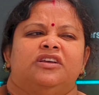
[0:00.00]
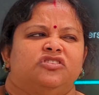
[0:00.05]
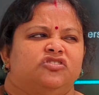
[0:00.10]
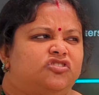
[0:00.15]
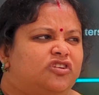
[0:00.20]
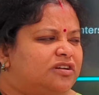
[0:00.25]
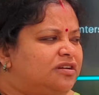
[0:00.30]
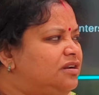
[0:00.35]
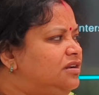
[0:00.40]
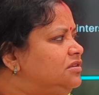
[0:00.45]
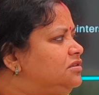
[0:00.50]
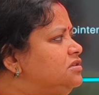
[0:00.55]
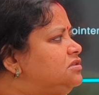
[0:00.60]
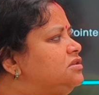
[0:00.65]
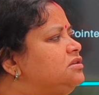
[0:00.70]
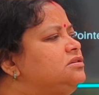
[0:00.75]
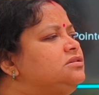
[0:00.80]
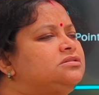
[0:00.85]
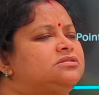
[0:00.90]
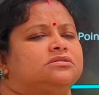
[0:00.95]
Generally, this
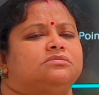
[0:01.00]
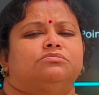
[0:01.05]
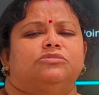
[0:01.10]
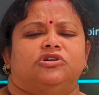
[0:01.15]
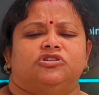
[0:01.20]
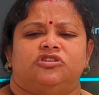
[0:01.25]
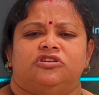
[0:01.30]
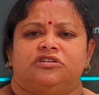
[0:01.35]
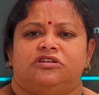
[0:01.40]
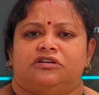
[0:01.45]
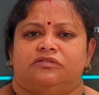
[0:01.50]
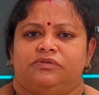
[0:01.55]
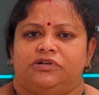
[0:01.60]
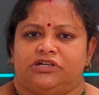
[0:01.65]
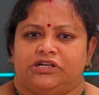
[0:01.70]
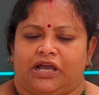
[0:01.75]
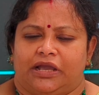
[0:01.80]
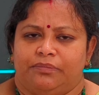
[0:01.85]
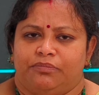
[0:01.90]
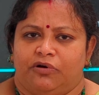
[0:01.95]
is merge interval
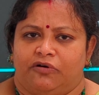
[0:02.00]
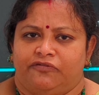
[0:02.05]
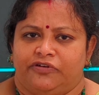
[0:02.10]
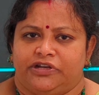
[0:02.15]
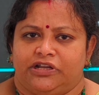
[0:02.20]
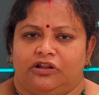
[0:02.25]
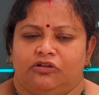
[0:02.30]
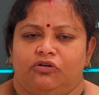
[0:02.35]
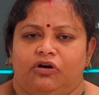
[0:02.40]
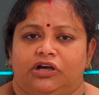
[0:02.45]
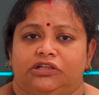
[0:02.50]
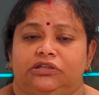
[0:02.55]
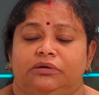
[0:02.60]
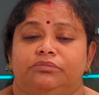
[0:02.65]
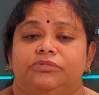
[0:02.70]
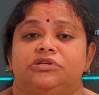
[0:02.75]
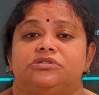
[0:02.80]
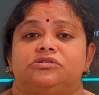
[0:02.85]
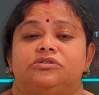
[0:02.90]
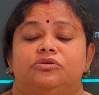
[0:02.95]
type of an algorithm
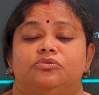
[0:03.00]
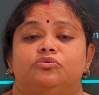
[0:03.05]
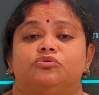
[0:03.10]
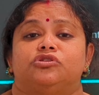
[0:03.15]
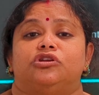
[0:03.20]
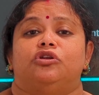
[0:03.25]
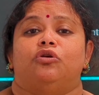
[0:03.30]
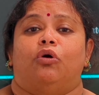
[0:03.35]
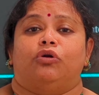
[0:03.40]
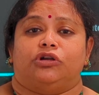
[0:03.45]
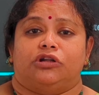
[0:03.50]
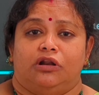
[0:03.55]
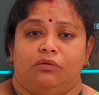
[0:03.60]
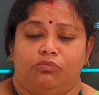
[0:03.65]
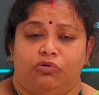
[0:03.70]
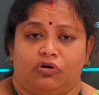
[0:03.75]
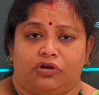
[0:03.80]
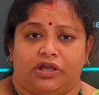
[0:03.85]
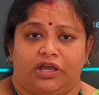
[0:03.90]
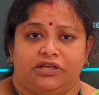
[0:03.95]
is used in hotel
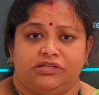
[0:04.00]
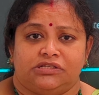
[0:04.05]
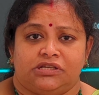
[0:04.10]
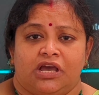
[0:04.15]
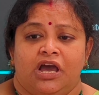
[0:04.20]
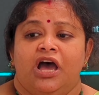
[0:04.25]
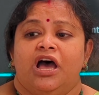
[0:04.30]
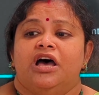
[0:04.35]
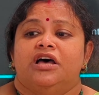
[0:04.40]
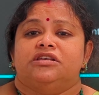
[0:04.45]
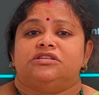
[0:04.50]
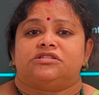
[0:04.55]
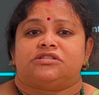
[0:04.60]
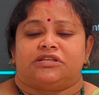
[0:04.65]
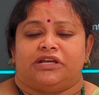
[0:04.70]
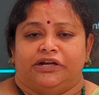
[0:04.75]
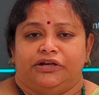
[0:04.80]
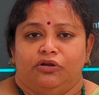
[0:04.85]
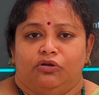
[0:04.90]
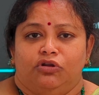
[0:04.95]
bookings,
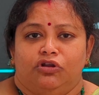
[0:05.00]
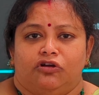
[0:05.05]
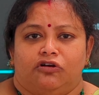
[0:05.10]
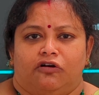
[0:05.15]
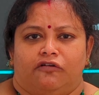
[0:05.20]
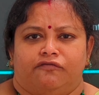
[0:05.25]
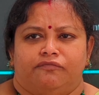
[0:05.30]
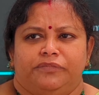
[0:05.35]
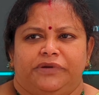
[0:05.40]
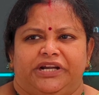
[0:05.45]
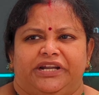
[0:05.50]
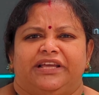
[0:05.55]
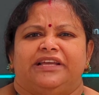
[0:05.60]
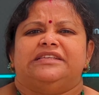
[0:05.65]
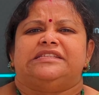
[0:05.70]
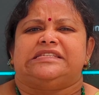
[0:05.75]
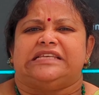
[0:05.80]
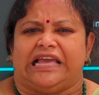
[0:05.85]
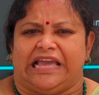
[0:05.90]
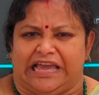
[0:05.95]
scheduling of
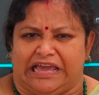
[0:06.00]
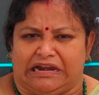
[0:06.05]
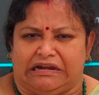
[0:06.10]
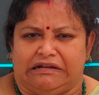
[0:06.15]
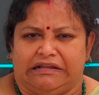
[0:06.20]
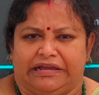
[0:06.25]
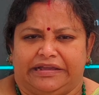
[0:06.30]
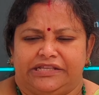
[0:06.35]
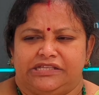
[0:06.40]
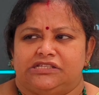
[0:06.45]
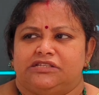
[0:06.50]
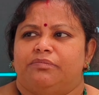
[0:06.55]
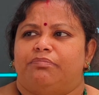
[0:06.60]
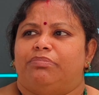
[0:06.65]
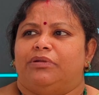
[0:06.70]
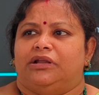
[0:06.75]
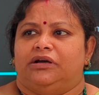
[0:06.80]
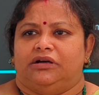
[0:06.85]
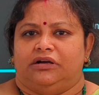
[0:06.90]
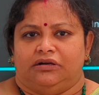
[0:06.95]
meetings, airlines,
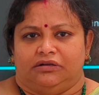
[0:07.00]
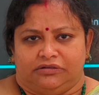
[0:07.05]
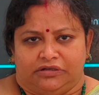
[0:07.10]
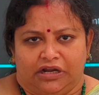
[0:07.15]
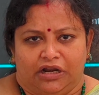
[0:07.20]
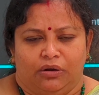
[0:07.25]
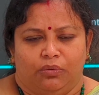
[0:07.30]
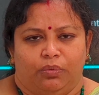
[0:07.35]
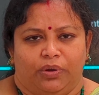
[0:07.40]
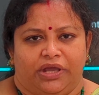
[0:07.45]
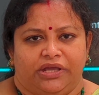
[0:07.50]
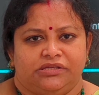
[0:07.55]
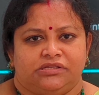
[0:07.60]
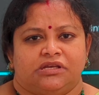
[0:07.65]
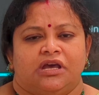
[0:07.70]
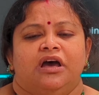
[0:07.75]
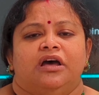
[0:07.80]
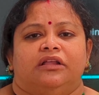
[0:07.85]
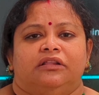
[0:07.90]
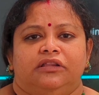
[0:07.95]
railways.
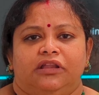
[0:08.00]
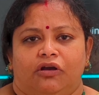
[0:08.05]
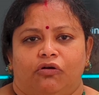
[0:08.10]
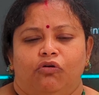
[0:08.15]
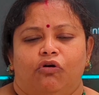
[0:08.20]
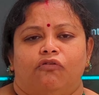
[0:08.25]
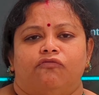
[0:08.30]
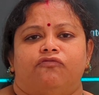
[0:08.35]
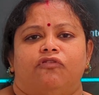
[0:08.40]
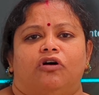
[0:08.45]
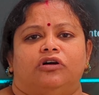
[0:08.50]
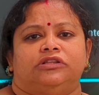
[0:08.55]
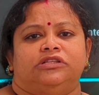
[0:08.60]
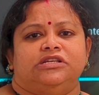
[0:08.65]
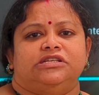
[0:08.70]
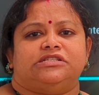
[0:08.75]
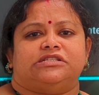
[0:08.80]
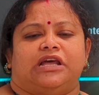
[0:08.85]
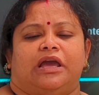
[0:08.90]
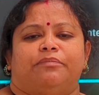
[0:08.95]
They go for
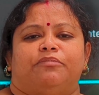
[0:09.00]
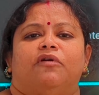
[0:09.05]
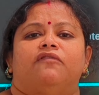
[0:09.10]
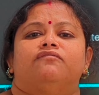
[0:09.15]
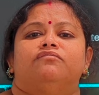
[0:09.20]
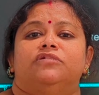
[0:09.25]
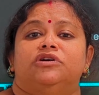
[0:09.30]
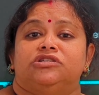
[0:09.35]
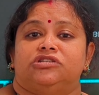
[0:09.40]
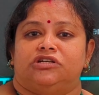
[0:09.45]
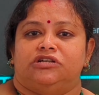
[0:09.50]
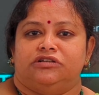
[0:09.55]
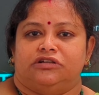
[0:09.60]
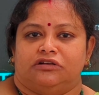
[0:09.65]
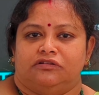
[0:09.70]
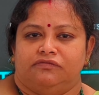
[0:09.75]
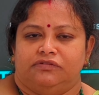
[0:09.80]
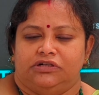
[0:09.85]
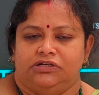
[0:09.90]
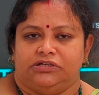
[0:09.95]
this type of merge
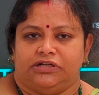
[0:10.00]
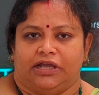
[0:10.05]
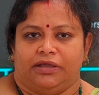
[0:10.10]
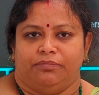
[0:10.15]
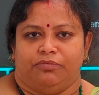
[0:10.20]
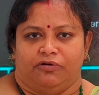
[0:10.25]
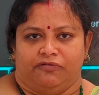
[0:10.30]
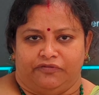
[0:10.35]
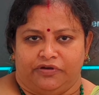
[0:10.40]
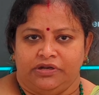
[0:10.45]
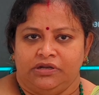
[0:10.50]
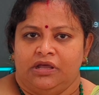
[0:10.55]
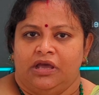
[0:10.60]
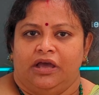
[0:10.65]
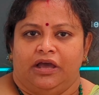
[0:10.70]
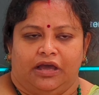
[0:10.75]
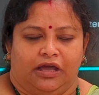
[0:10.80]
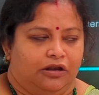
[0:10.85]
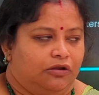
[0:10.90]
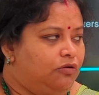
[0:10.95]
interval type of an
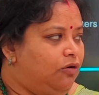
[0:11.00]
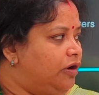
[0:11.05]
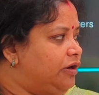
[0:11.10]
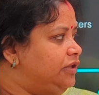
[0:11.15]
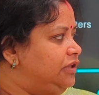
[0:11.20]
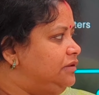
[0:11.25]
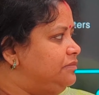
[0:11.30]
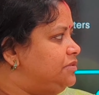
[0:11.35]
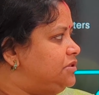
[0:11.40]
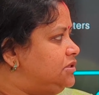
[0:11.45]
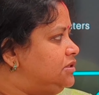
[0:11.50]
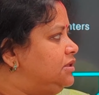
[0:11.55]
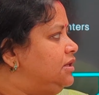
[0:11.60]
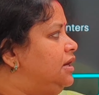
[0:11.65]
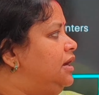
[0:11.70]
algorithms.